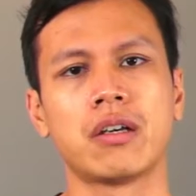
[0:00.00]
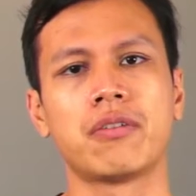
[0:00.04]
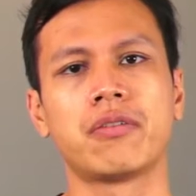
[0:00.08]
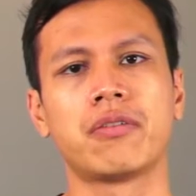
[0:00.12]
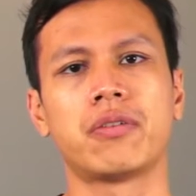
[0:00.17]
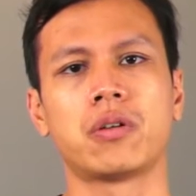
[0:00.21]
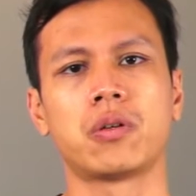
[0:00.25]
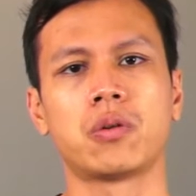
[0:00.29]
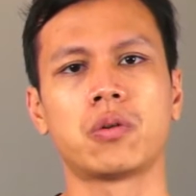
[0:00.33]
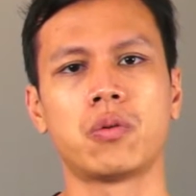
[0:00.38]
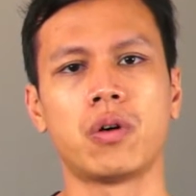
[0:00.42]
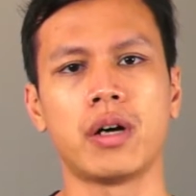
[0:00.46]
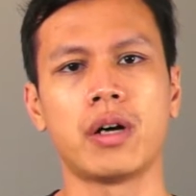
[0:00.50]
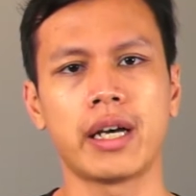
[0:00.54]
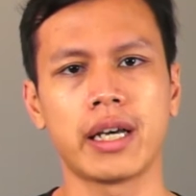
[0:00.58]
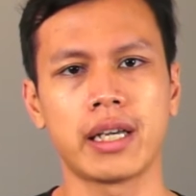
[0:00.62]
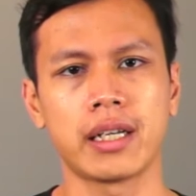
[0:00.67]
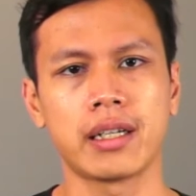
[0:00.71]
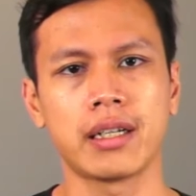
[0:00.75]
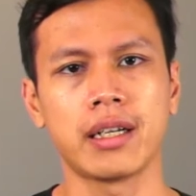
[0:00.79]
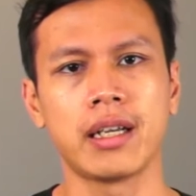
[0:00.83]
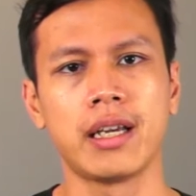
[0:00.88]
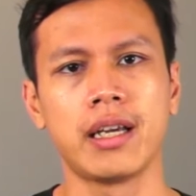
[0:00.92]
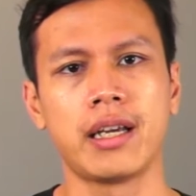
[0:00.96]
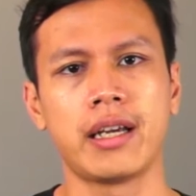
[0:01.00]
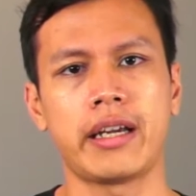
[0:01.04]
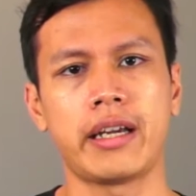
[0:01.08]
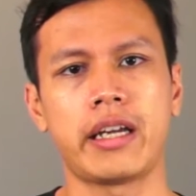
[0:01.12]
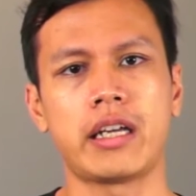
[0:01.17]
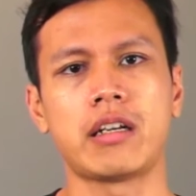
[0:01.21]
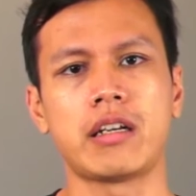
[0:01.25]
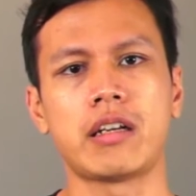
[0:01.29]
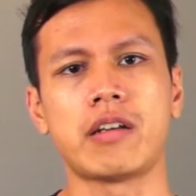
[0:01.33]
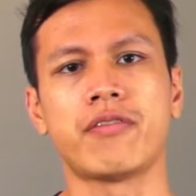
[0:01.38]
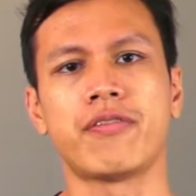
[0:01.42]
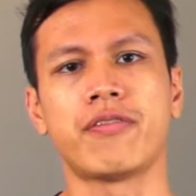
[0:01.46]
For one,
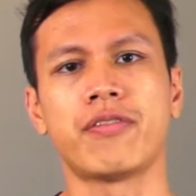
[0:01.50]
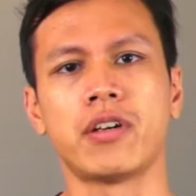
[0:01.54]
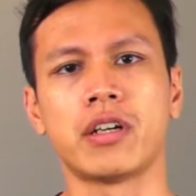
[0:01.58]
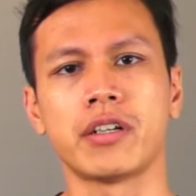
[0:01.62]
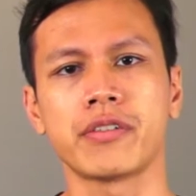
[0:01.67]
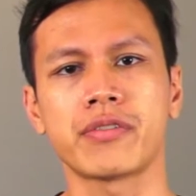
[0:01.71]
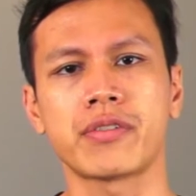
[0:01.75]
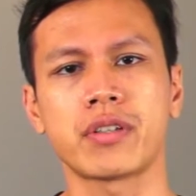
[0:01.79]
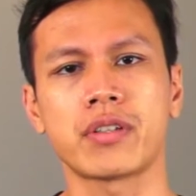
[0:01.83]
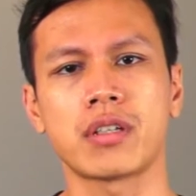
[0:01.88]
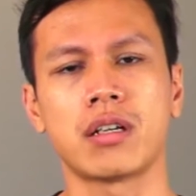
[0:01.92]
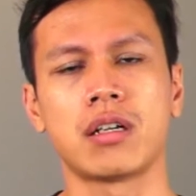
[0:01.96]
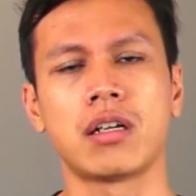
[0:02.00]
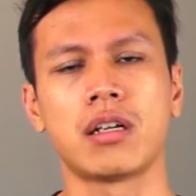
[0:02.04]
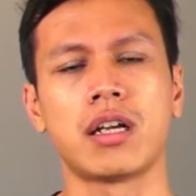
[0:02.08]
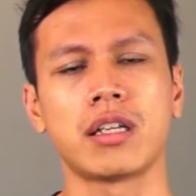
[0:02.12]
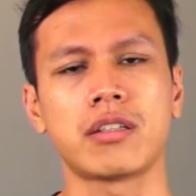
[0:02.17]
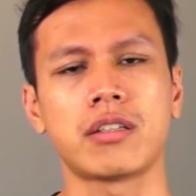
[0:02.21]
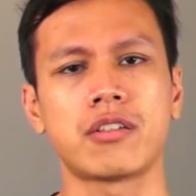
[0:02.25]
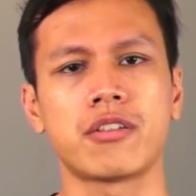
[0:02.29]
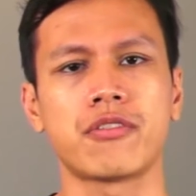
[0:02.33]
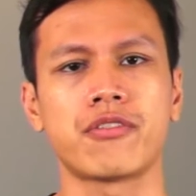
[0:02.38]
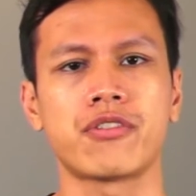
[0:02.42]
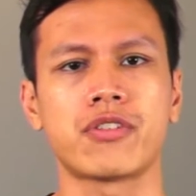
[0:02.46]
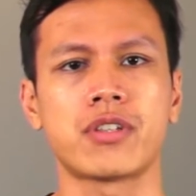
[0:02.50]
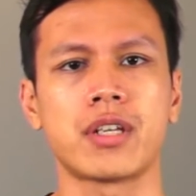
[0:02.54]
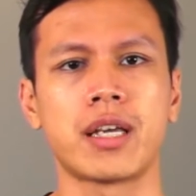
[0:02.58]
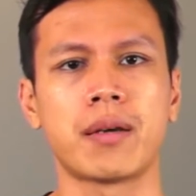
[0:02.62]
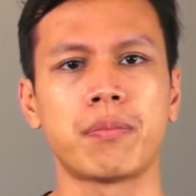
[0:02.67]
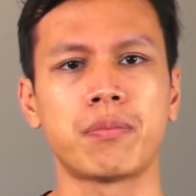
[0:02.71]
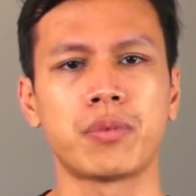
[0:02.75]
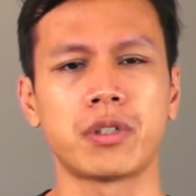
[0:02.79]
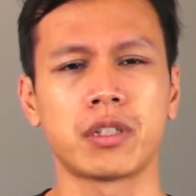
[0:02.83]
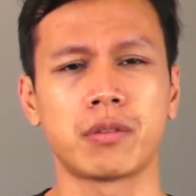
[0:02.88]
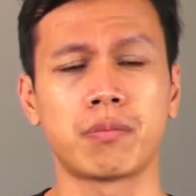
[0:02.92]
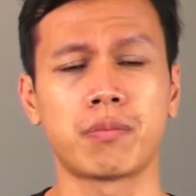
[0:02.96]
it involves lots of
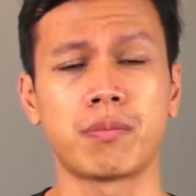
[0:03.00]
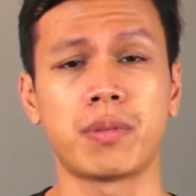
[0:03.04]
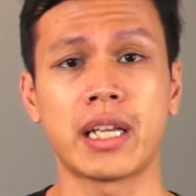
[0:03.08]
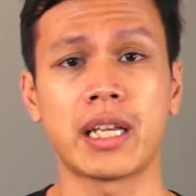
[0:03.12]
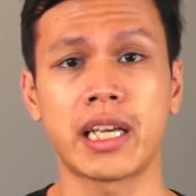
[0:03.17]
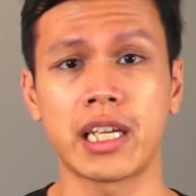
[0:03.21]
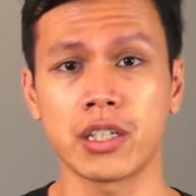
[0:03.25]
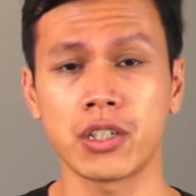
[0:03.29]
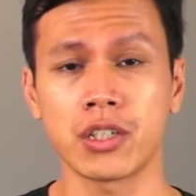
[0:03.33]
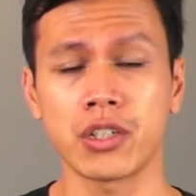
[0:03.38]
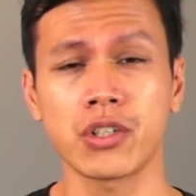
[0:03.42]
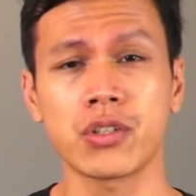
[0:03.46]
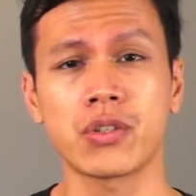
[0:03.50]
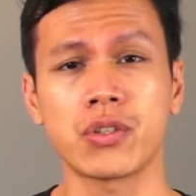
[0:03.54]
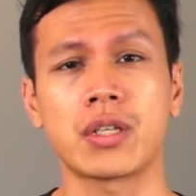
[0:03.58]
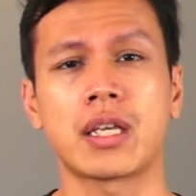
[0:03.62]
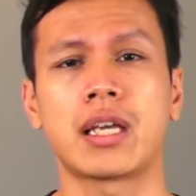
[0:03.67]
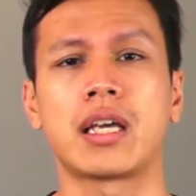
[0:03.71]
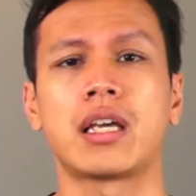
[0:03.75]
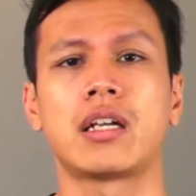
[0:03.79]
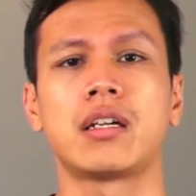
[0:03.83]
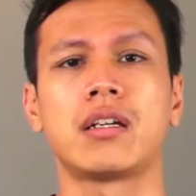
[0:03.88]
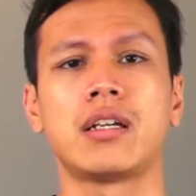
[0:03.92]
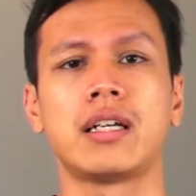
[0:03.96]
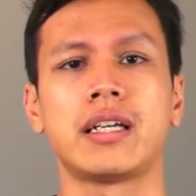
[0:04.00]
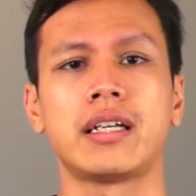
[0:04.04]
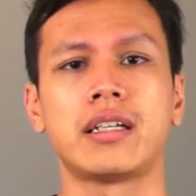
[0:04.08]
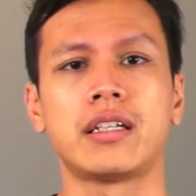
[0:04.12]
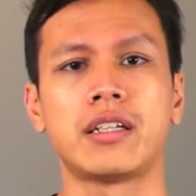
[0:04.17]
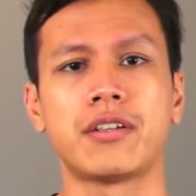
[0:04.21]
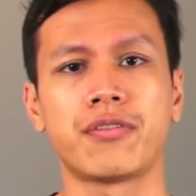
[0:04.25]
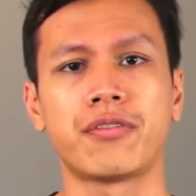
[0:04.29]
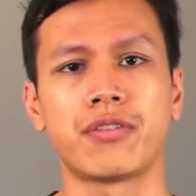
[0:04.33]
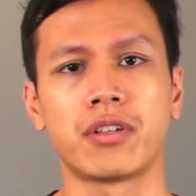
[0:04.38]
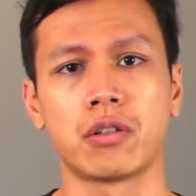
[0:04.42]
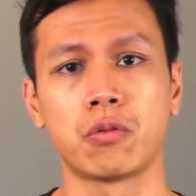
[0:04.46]
separate players handling
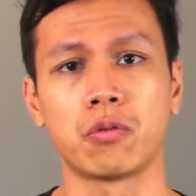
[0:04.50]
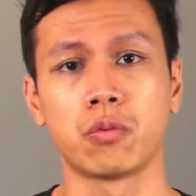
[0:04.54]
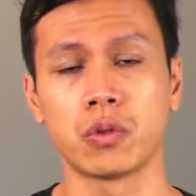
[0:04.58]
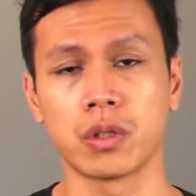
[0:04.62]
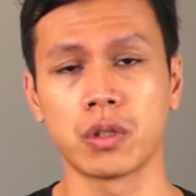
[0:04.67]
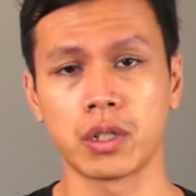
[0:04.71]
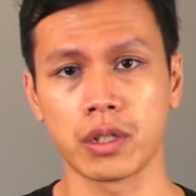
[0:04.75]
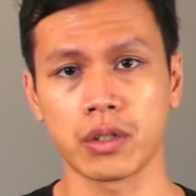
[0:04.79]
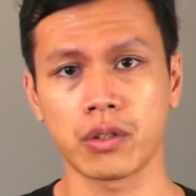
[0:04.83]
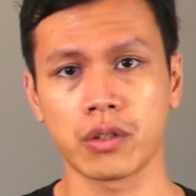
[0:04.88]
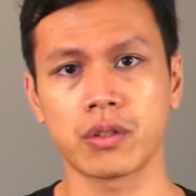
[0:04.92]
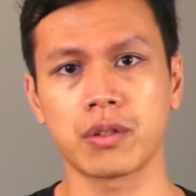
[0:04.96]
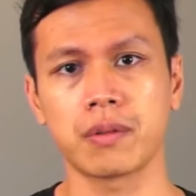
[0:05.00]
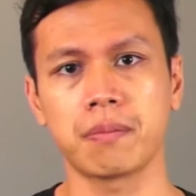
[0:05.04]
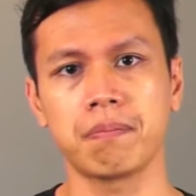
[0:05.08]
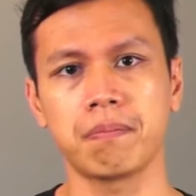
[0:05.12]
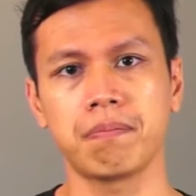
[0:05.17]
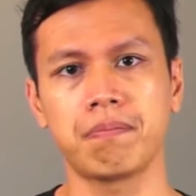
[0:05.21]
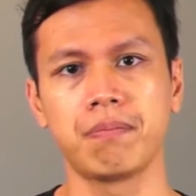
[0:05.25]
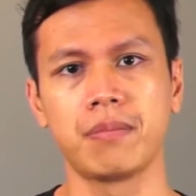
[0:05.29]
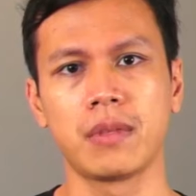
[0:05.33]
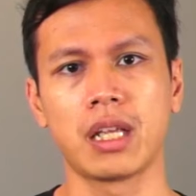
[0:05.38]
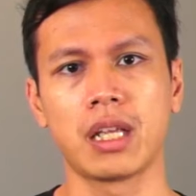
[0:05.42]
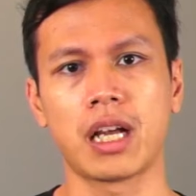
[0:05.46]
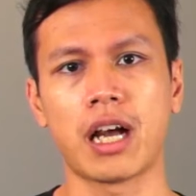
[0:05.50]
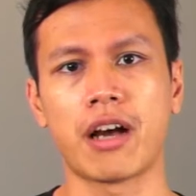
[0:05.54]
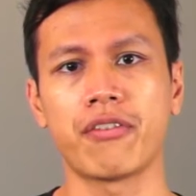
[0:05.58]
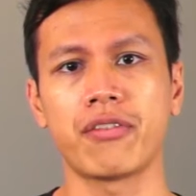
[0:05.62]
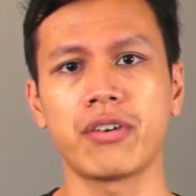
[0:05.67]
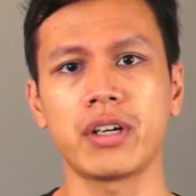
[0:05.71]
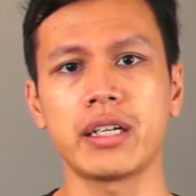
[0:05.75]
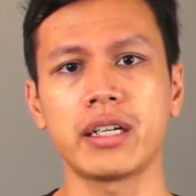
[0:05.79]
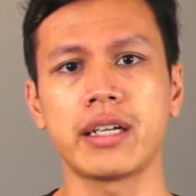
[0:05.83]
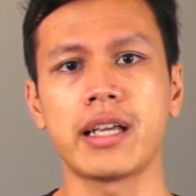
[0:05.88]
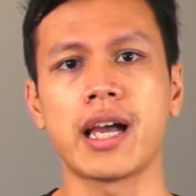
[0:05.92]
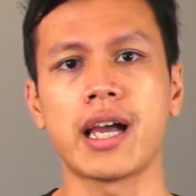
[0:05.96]
different works,
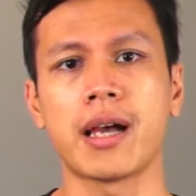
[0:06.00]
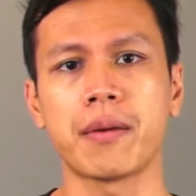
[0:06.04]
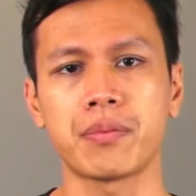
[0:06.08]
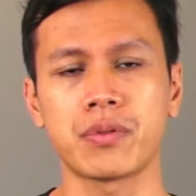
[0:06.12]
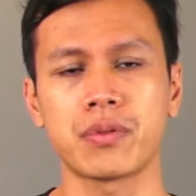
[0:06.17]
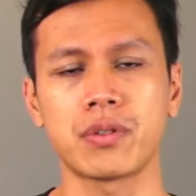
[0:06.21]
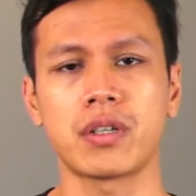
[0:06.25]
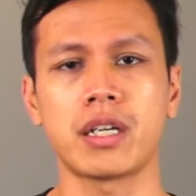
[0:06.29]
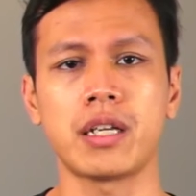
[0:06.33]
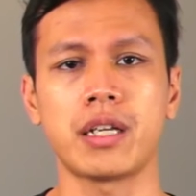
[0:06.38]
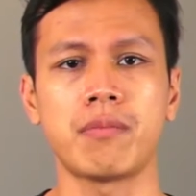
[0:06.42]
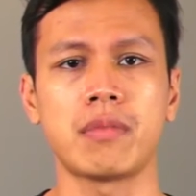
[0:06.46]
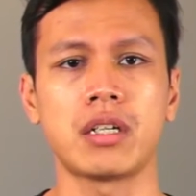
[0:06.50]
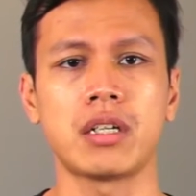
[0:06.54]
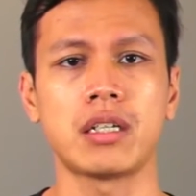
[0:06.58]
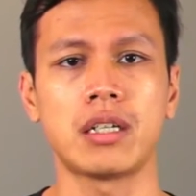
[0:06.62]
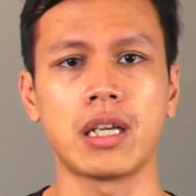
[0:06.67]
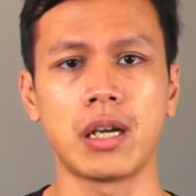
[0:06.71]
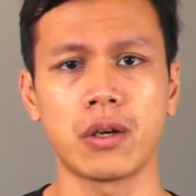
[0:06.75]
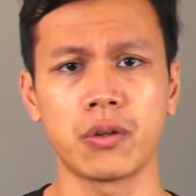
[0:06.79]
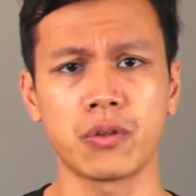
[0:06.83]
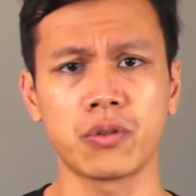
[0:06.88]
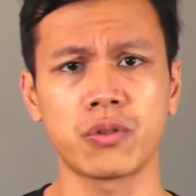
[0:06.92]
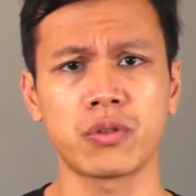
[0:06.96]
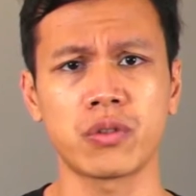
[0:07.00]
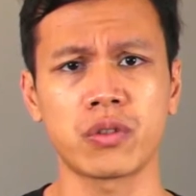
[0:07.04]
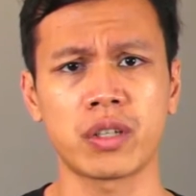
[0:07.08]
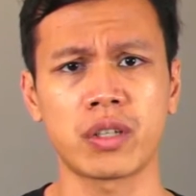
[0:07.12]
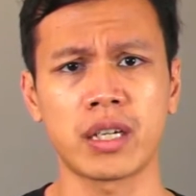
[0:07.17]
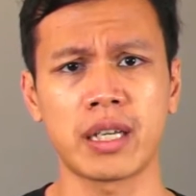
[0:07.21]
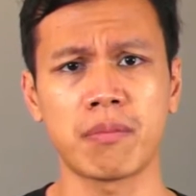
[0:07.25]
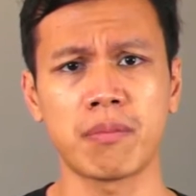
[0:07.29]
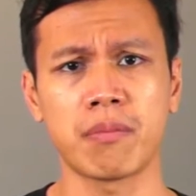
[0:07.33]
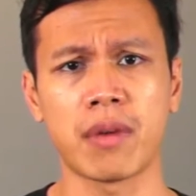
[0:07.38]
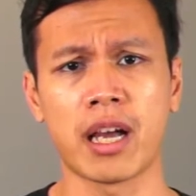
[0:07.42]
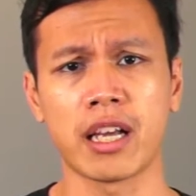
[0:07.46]
covering the upstream and
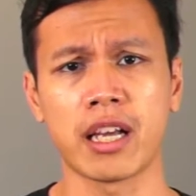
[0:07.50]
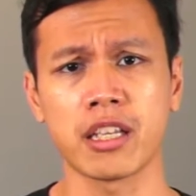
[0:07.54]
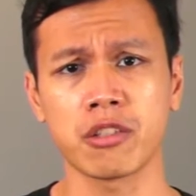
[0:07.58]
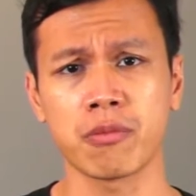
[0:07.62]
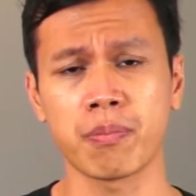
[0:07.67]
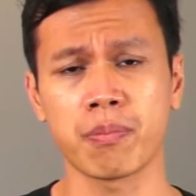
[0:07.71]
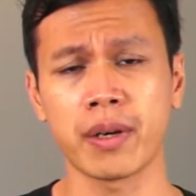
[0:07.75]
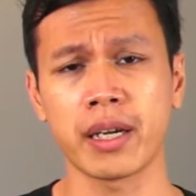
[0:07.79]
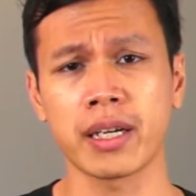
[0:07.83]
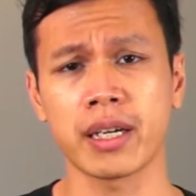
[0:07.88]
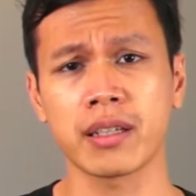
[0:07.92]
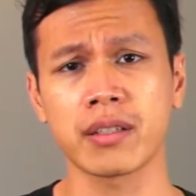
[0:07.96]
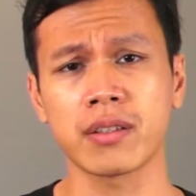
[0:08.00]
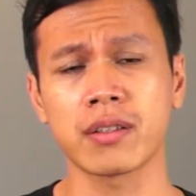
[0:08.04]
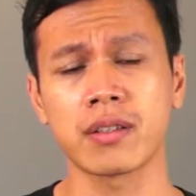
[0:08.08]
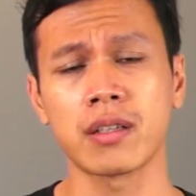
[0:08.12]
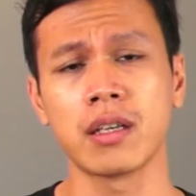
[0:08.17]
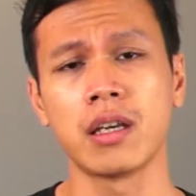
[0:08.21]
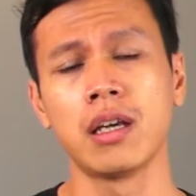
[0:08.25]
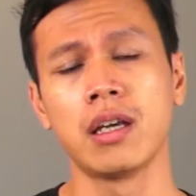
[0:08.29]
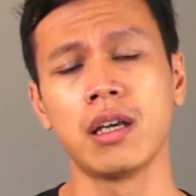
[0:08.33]
downstream aspects